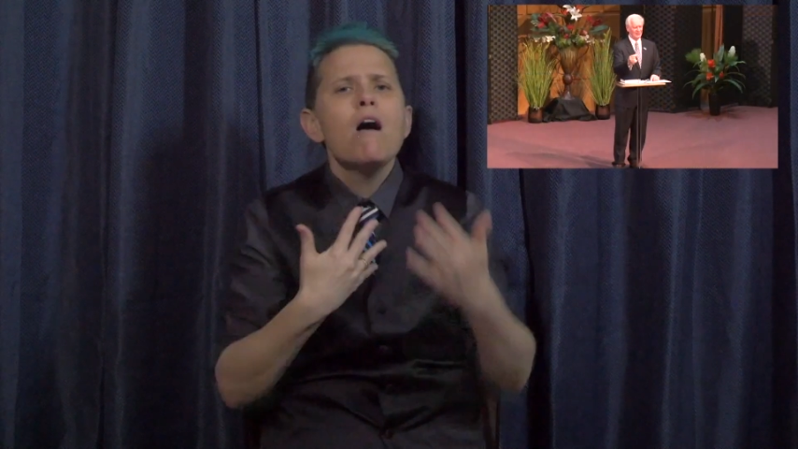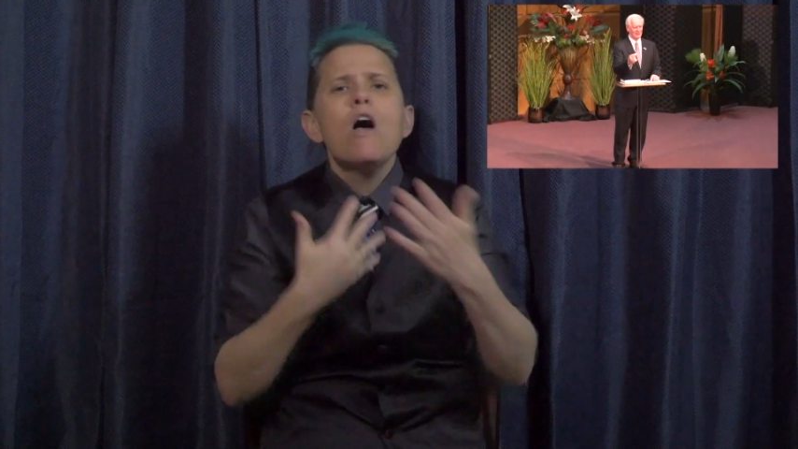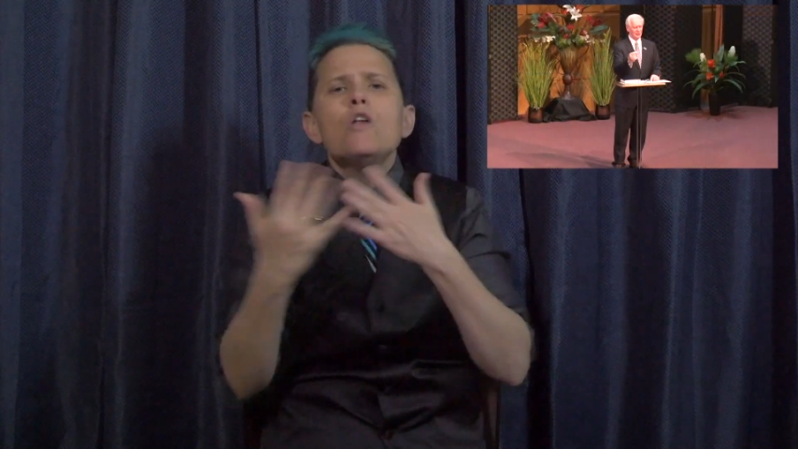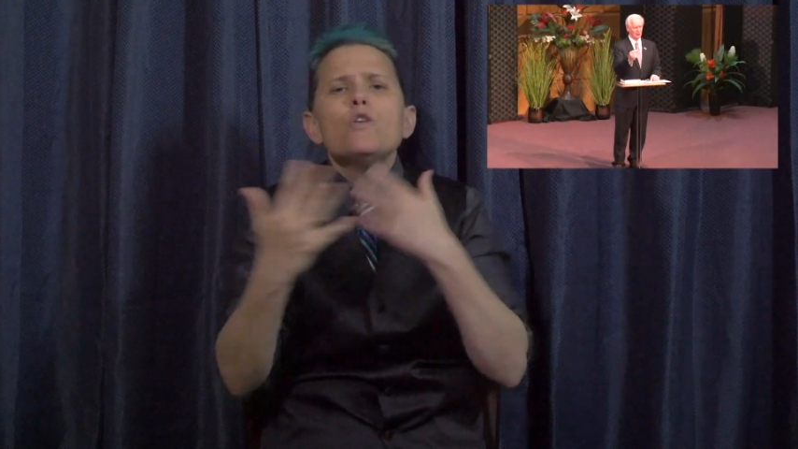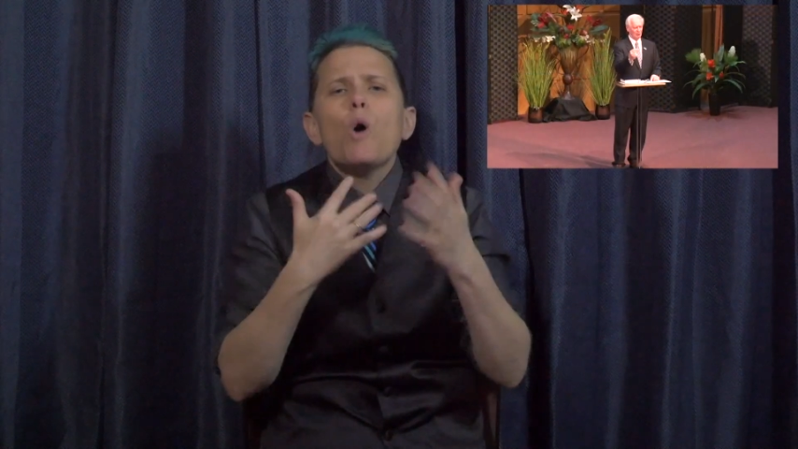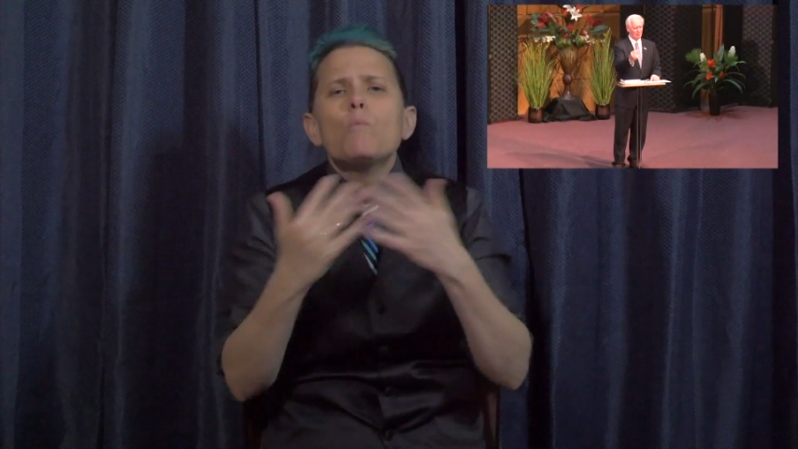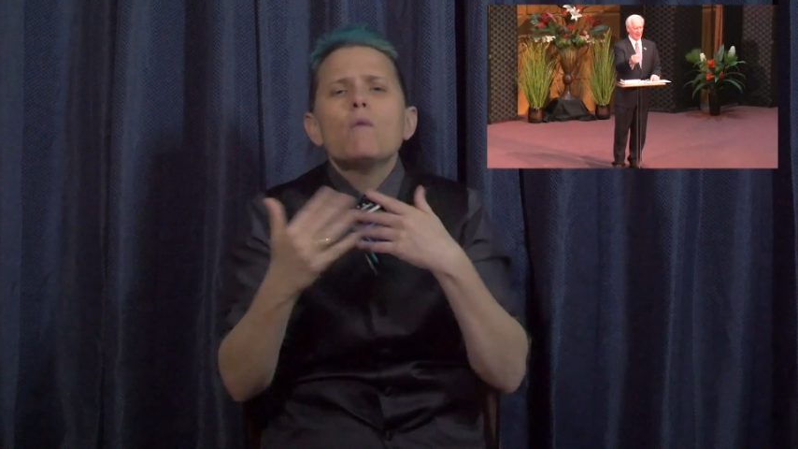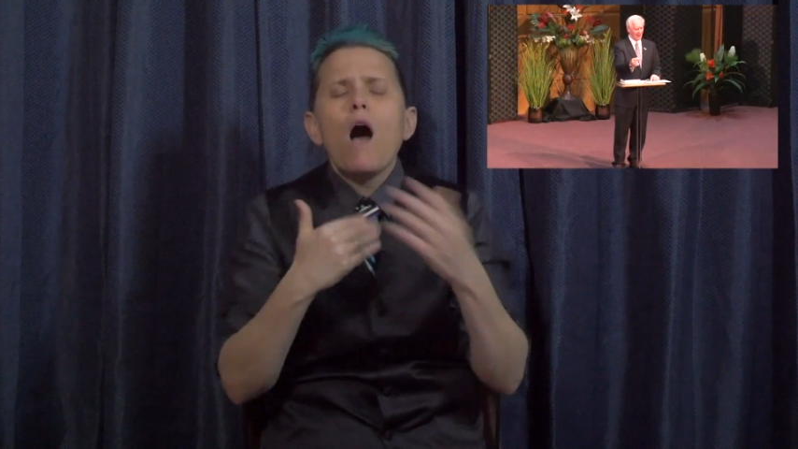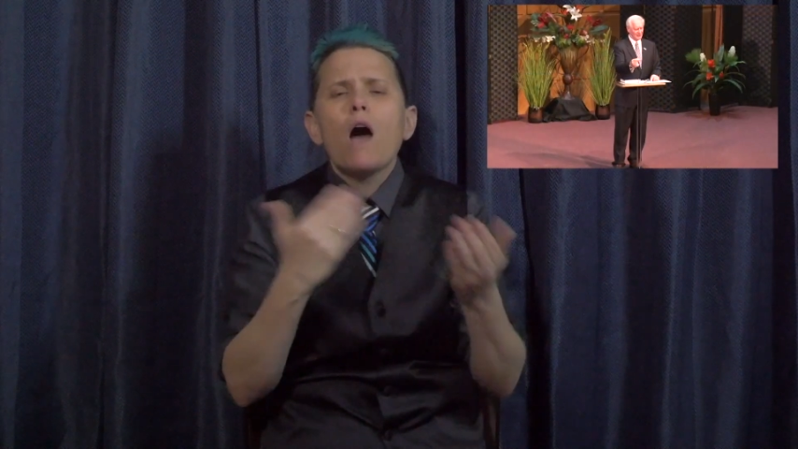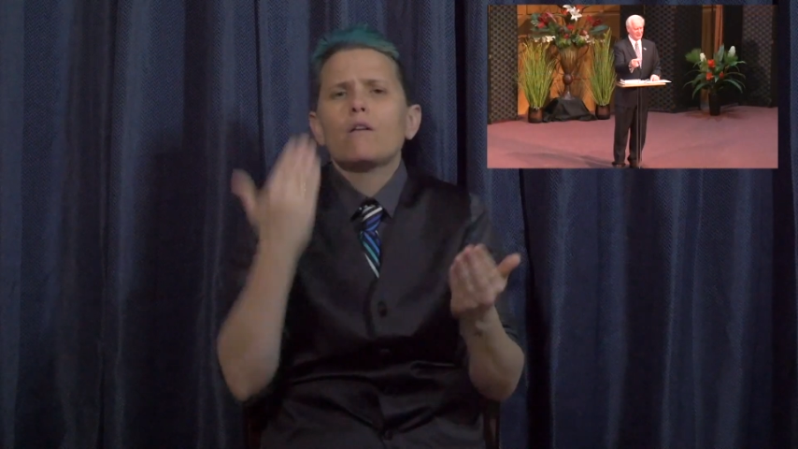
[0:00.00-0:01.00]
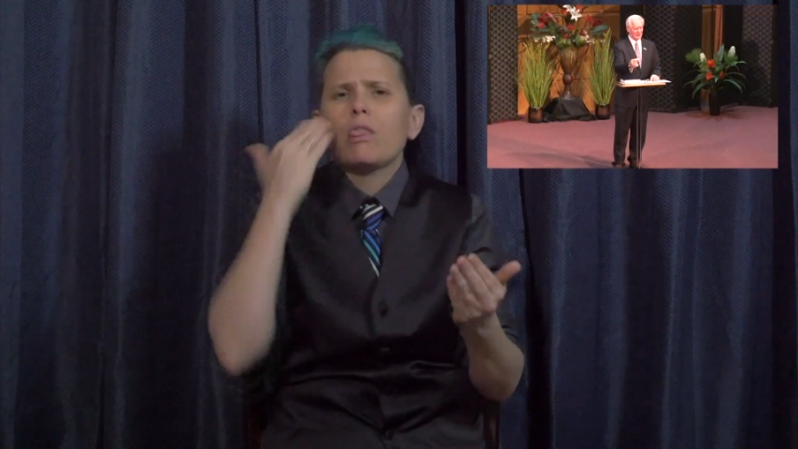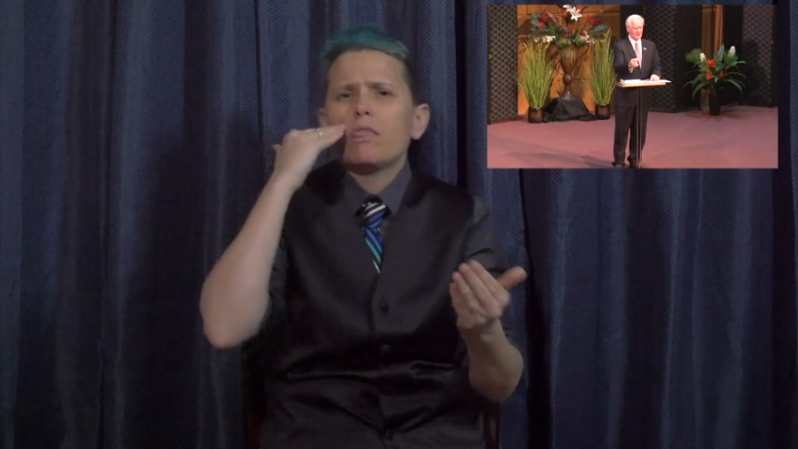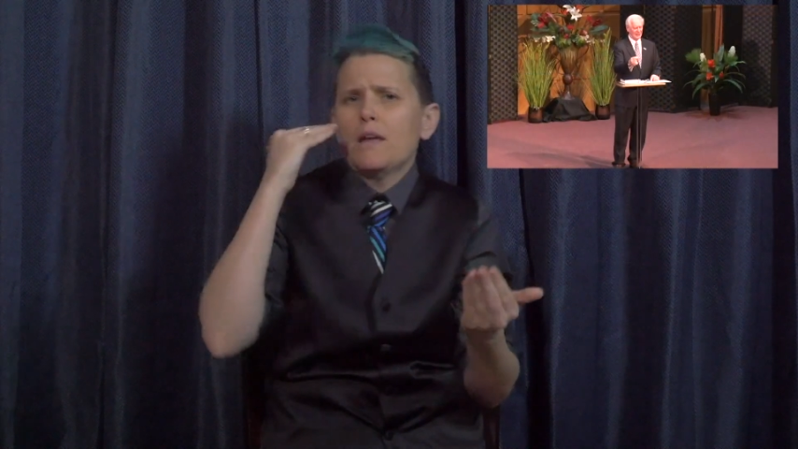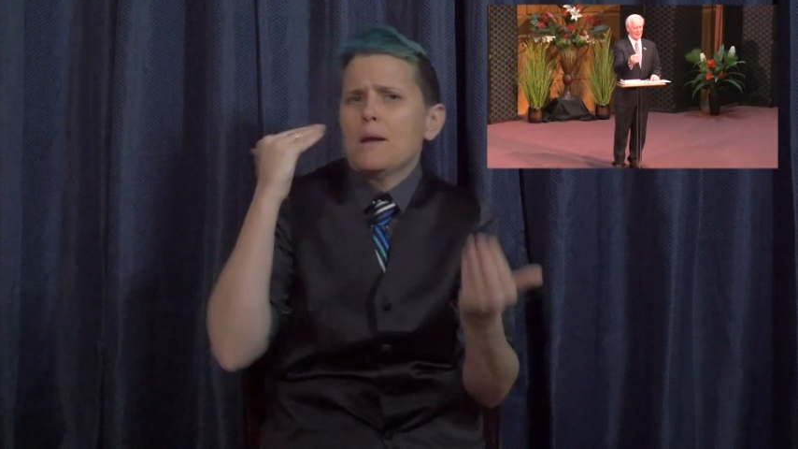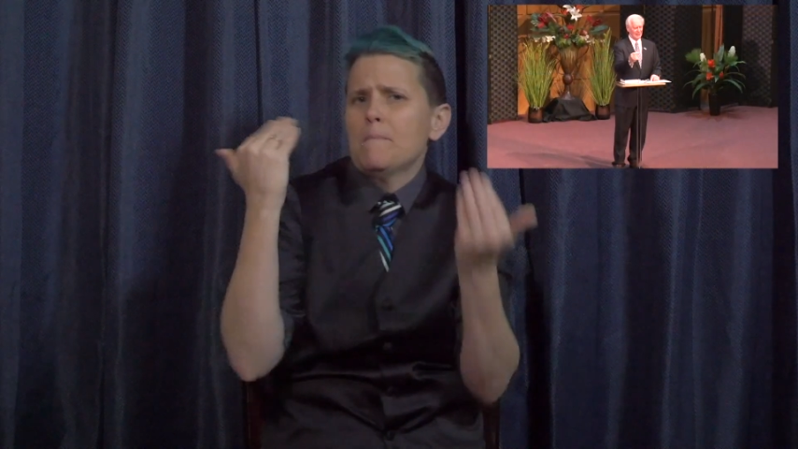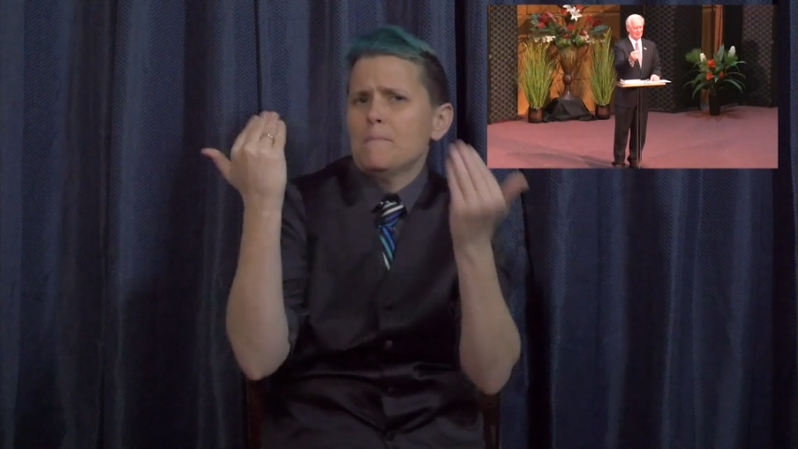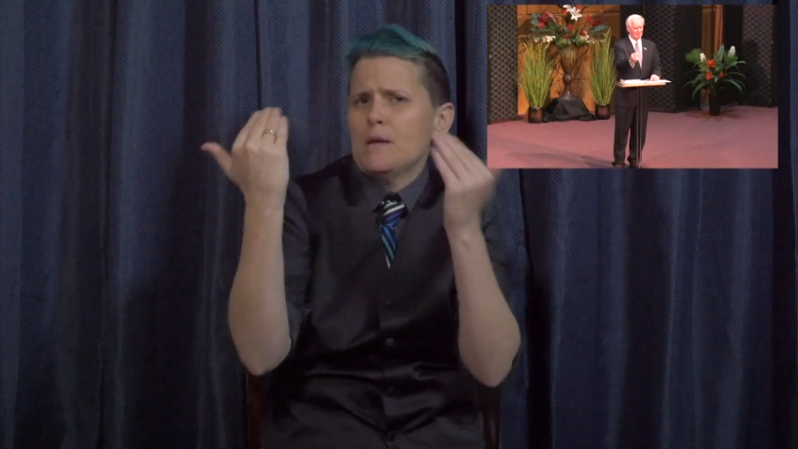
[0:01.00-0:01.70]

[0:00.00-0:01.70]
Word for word: to go past it and